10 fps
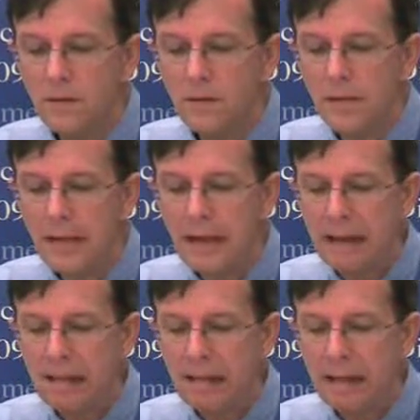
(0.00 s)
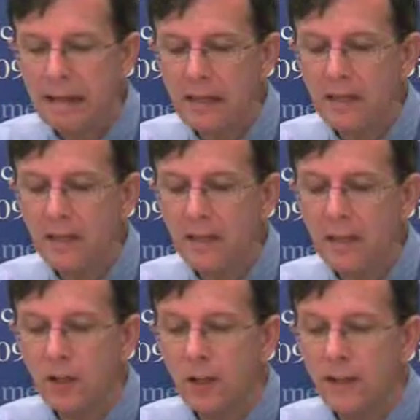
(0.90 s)
prenatally and
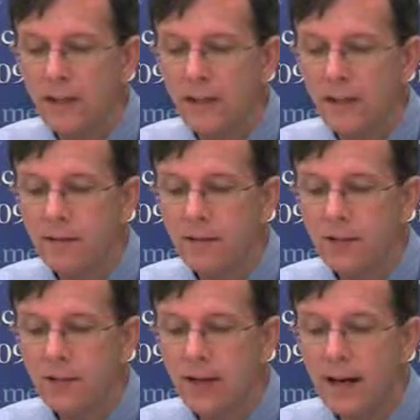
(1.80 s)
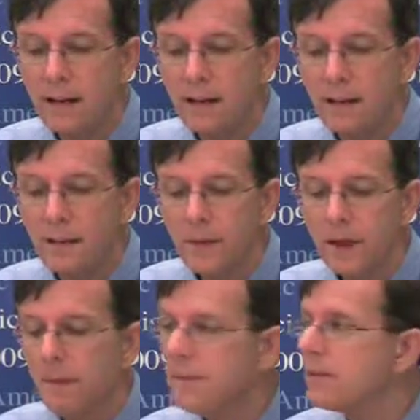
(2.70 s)
during the early years of the child,
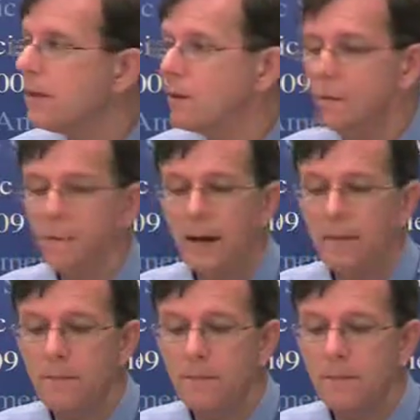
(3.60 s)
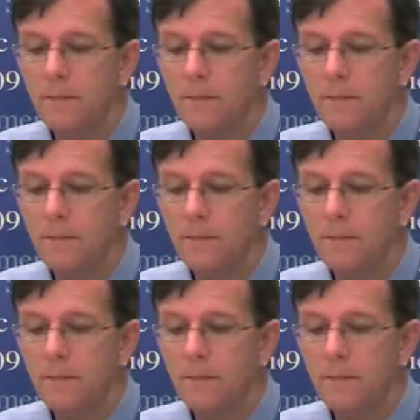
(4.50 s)
um, so um,